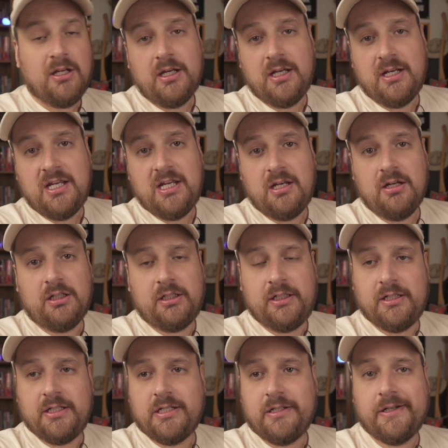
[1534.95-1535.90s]
And he
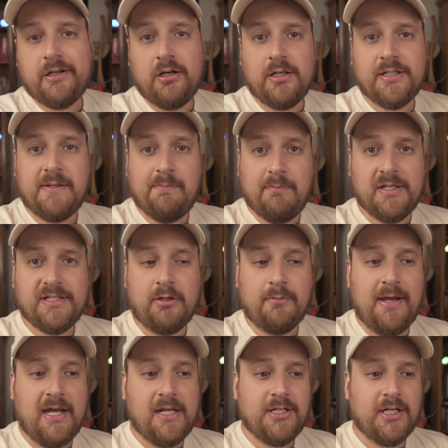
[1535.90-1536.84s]
hilariously calls it muscle
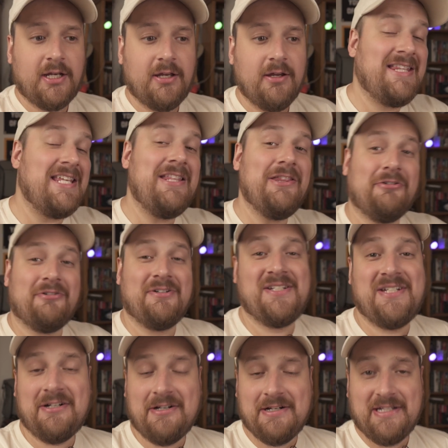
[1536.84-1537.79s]
magic. Then through a
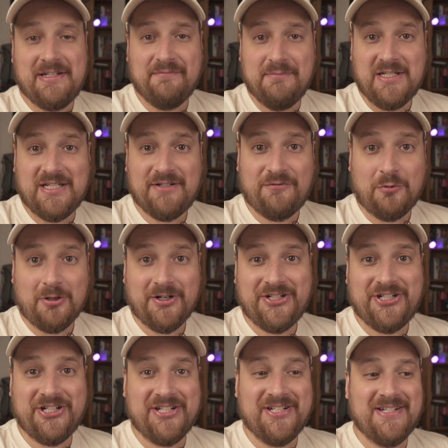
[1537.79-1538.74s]
series of
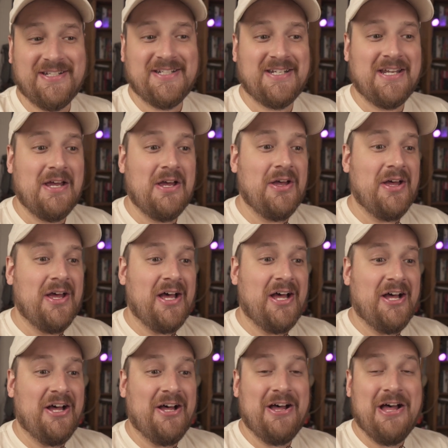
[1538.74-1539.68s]
misfortunes,
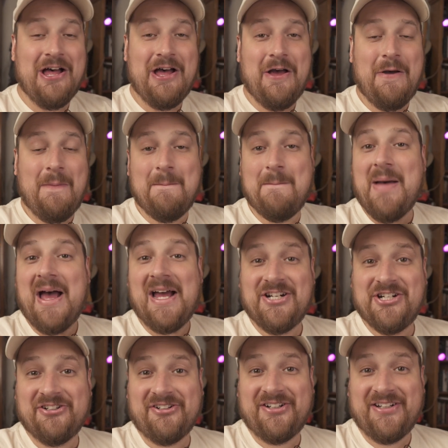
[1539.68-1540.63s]

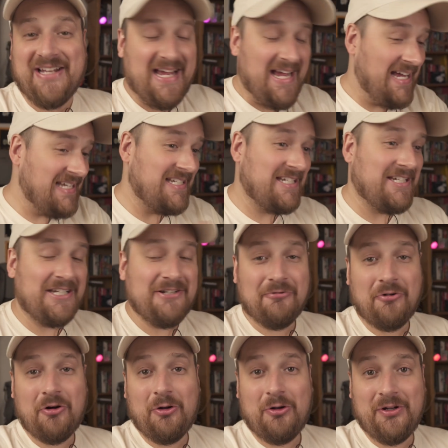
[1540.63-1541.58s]
Mashal has to
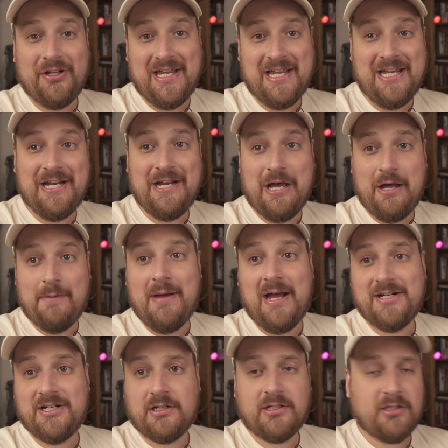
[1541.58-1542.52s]
enroll in a
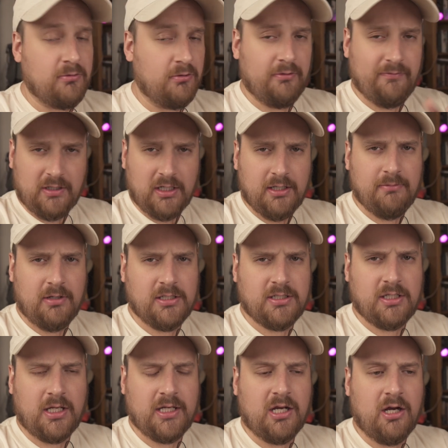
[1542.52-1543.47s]
magic school, very
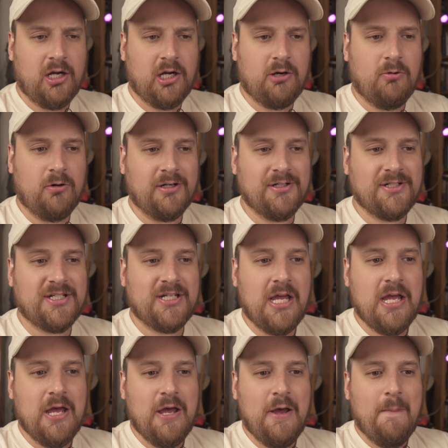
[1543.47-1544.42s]
much like Hogwarts.
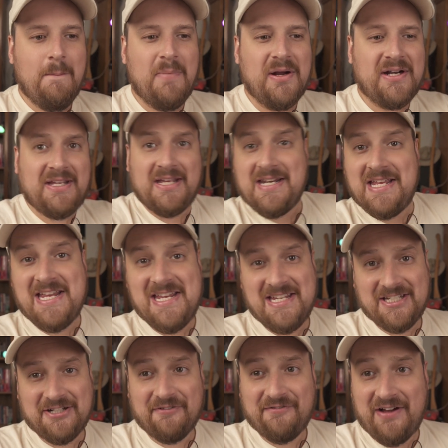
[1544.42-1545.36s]
But can he
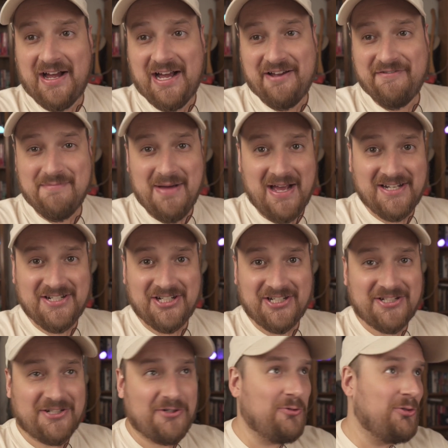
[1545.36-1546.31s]
survive
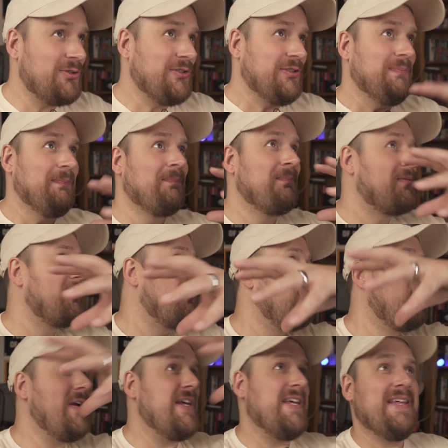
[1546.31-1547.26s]
magic school
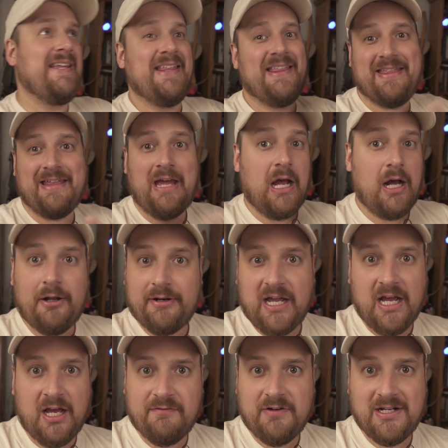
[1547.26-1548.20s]
without
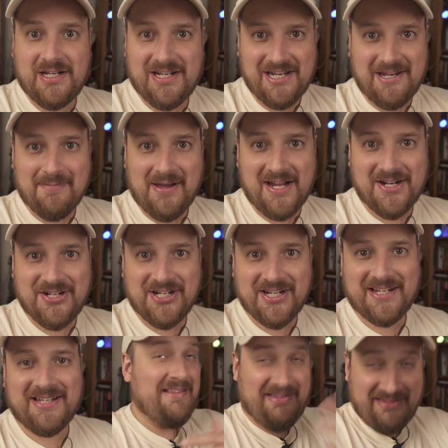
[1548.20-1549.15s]
having any
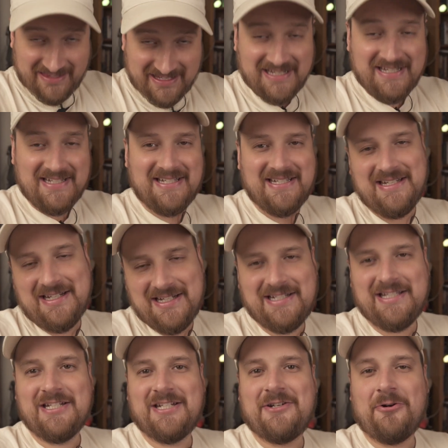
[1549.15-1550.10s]
magic? This
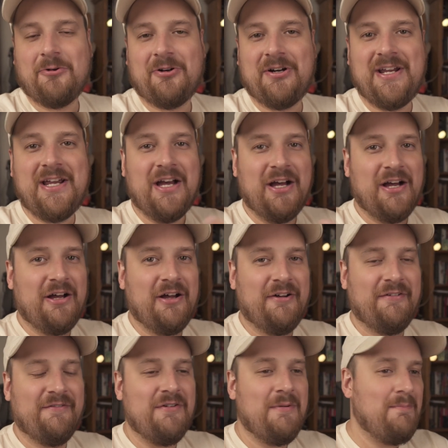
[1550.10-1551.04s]
is the story
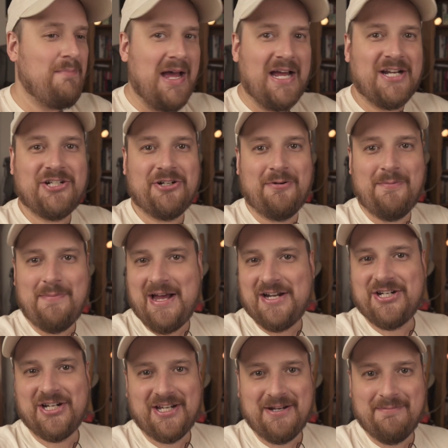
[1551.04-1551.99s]
of Mashal,
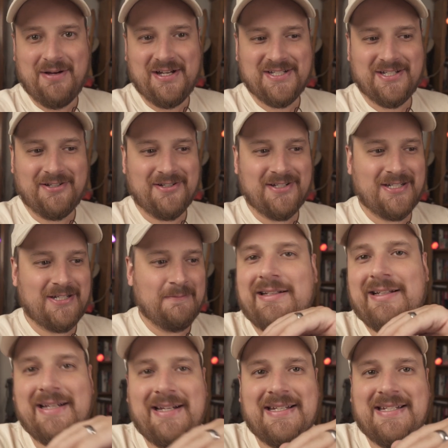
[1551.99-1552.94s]
Magic and Muscles.
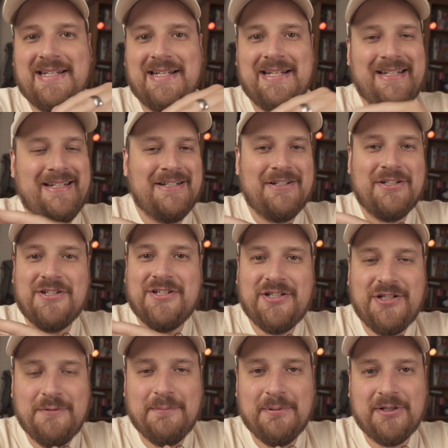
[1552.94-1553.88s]
Like I said,
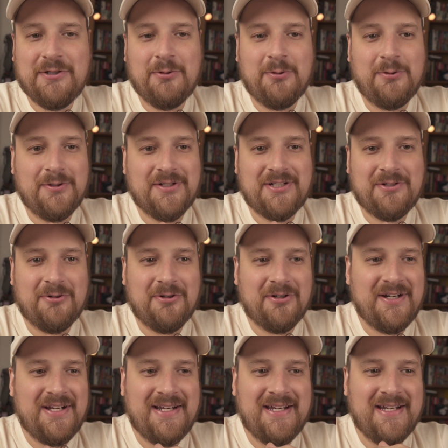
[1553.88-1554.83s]
super cool
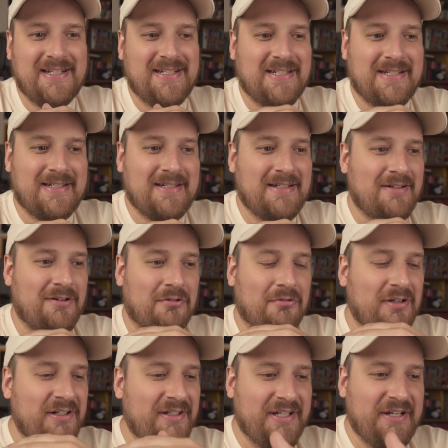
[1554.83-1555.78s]
story. It's
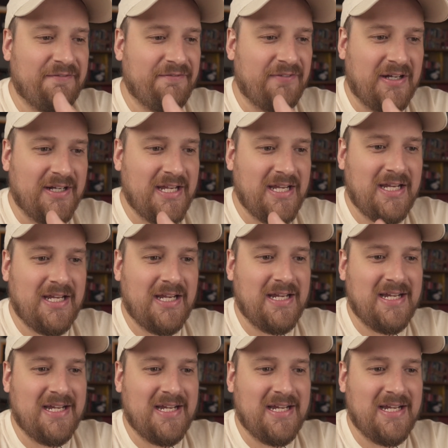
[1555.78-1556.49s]
really funny.